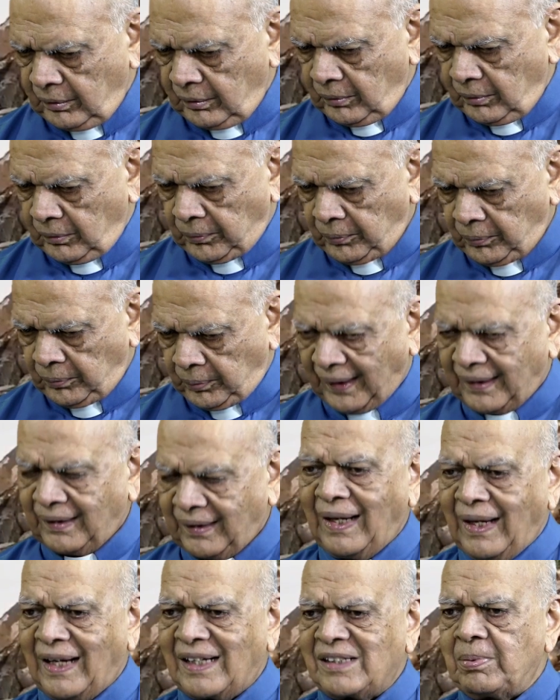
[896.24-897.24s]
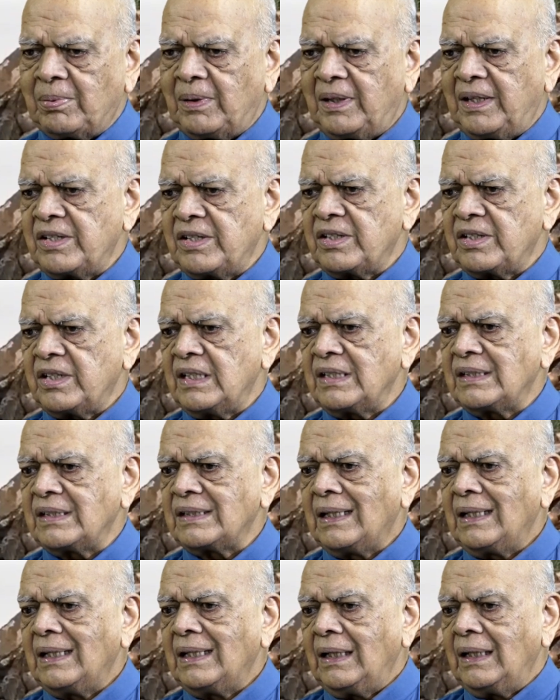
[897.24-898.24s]
one explanation is,
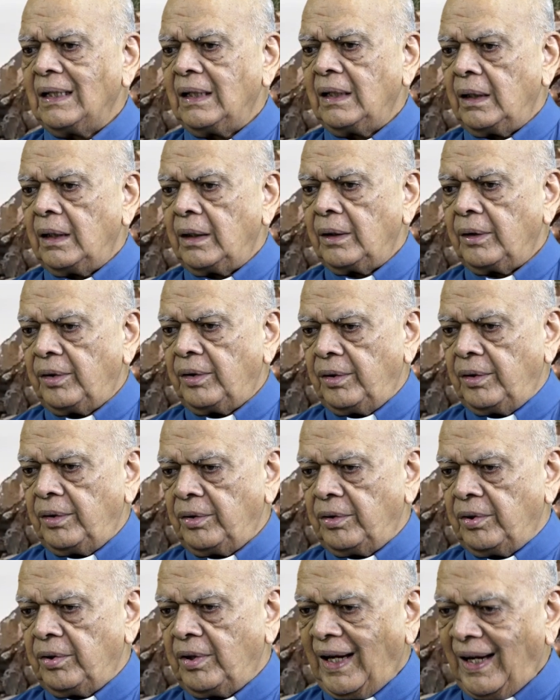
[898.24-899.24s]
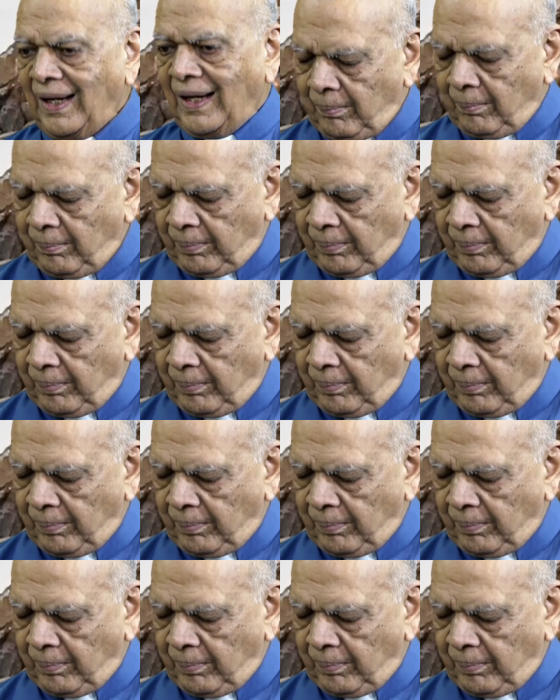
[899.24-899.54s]
today,